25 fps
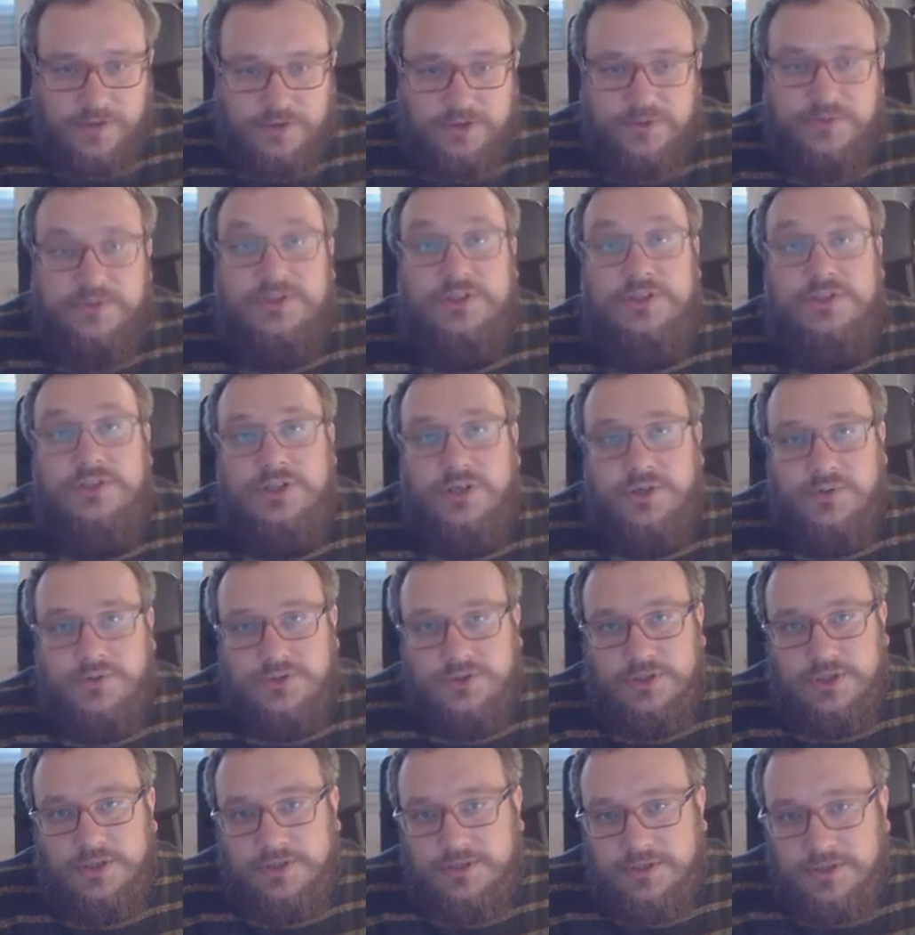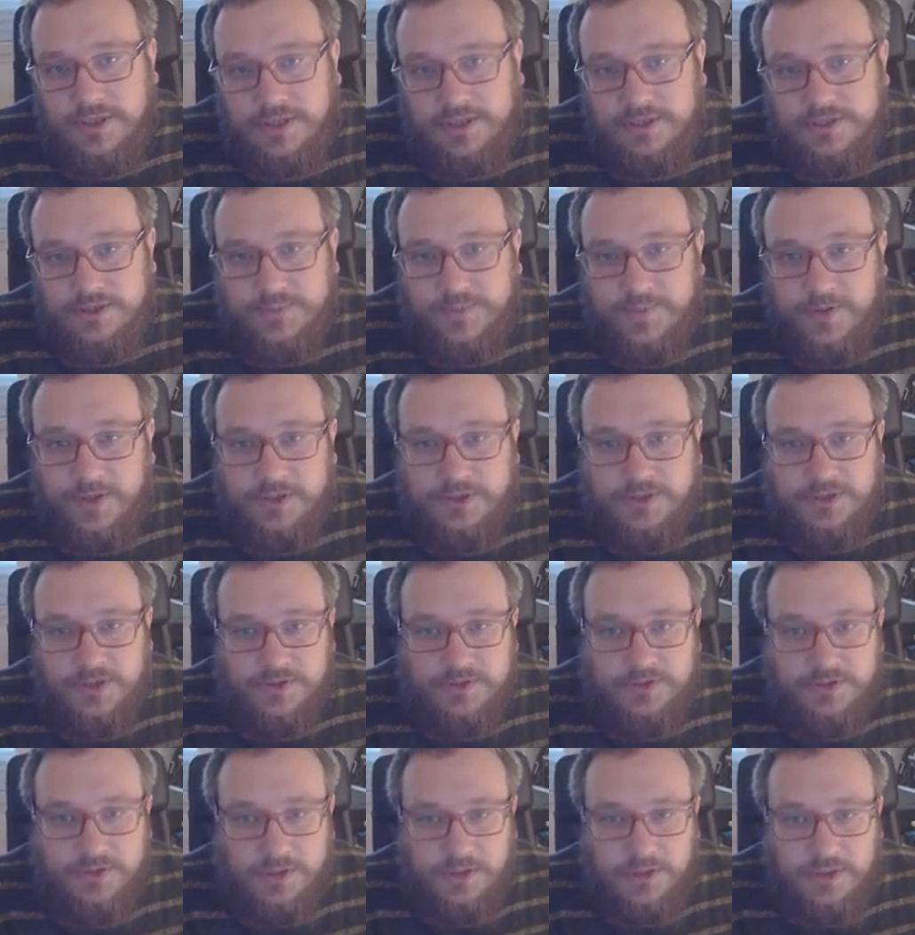So it's a toaster. It's like a smart toaster.